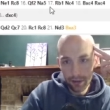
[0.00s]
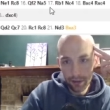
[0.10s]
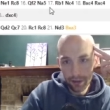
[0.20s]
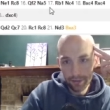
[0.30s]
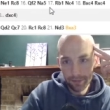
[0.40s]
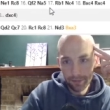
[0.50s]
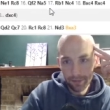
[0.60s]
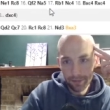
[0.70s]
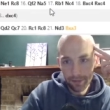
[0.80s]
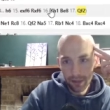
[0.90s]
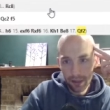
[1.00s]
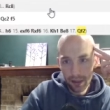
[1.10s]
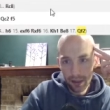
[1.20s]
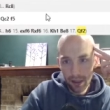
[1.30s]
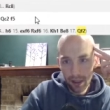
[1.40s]
it.
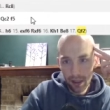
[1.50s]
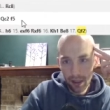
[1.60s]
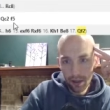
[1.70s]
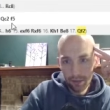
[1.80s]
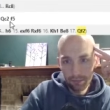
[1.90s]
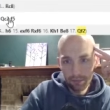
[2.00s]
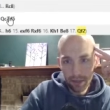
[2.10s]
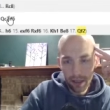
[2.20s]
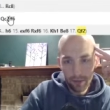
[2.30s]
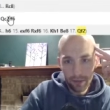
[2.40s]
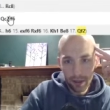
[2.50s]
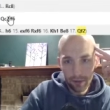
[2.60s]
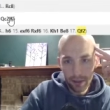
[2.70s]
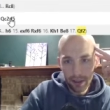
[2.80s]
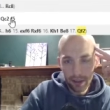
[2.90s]
And I'm fine with
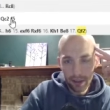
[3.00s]
that.